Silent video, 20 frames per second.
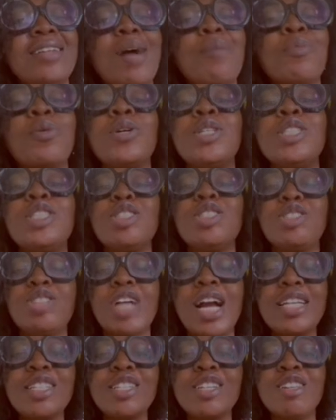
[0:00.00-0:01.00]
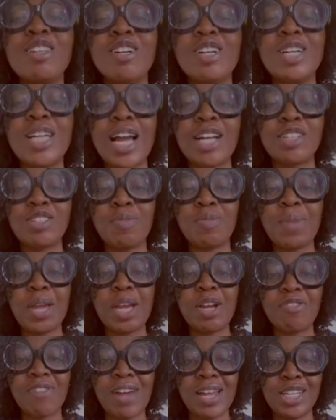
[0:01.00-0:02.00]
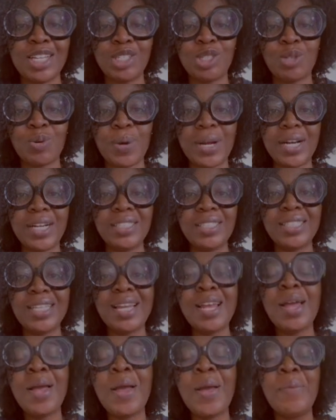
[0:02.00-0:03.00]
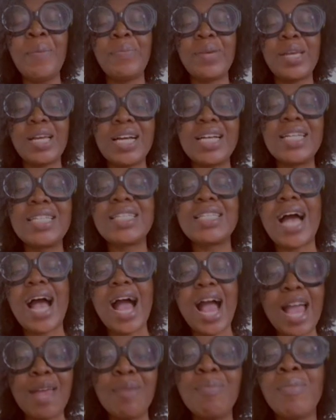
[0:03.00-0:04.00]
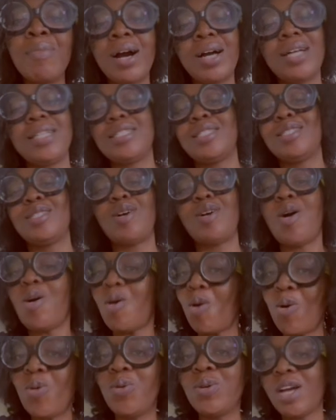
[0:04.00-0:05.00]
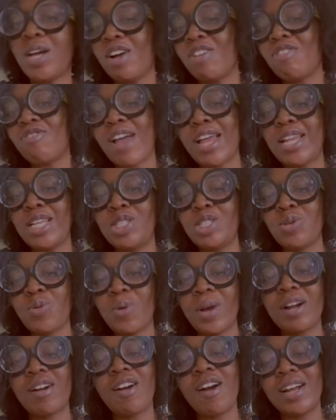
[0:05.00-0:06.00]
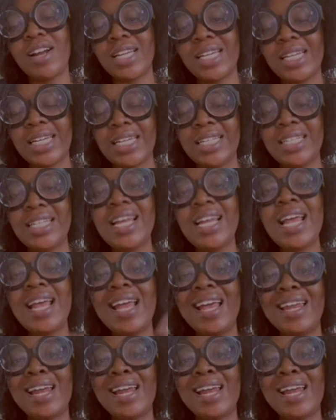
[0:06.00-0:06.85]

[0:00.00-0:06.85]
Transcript: I'm going to try to learn how to make granny squares because I must own a granny square cardigan and